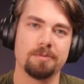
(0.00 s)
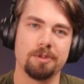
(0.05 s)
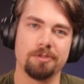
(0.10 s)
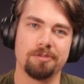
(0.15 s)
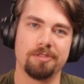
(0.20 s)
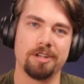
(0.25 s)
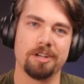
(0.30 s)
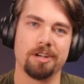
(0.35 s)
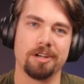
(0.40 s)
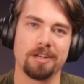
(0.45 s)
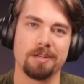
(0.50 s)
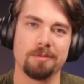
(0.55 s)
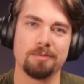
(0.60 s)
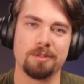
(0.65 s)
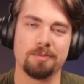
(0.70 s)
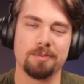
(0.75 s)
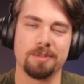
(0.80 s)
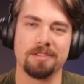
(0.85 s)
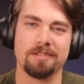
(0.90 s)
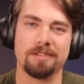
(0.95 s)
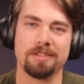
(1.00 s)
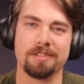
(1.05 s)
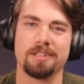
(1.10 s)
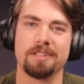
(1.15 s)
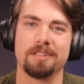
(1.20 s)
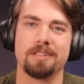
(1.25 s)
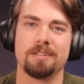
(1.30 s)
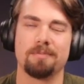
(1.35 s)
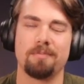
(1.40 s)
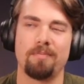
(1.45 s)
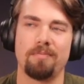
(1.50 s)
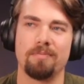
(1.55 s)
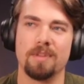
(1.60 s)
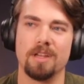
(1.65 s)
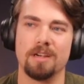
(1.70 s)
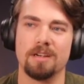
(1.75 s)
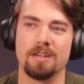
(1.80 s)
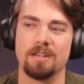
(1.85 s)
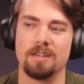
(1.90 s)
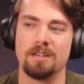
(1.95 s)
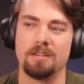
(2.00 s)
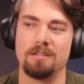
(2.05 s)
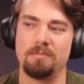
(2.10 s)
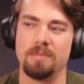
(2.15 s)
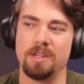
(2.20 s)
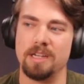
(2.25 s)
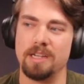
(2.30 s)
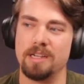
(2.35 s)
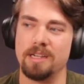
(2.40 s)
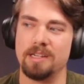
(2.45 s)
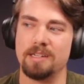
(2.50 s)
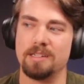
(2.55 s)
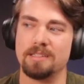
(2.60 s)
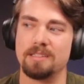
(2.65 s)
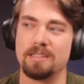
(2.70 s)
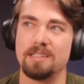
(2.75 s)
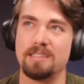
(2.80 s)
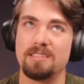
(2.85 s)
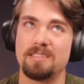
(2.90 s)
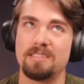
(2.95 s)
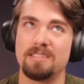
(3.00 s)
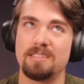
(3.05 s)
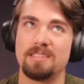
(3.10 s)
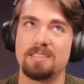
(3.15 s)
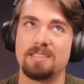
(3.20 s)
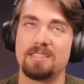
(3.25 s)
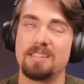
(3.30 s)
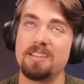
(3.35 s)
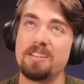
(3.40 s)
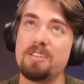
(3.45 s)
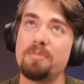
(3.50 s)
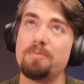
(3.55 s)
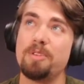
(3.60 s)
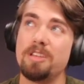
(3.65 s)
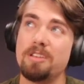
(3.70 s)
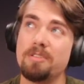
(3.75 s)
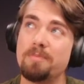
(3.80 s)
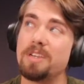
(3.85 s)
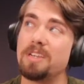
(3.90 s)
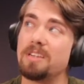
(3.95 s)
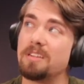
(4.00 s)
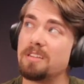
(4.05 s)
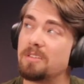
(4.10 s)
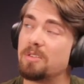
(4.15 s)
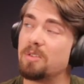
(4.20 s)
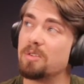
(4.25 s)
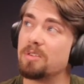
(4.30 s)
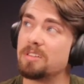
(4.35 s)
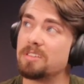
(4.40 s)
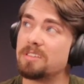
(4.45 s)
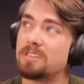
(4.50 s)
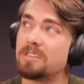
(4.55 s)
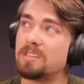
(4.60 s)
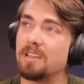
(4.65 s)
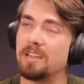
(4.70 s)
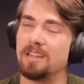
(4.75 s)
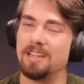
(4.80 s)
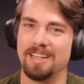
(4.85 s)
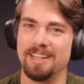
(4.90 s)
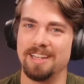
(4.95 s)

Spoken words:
your VR game specifically. And it's gonna be a big course.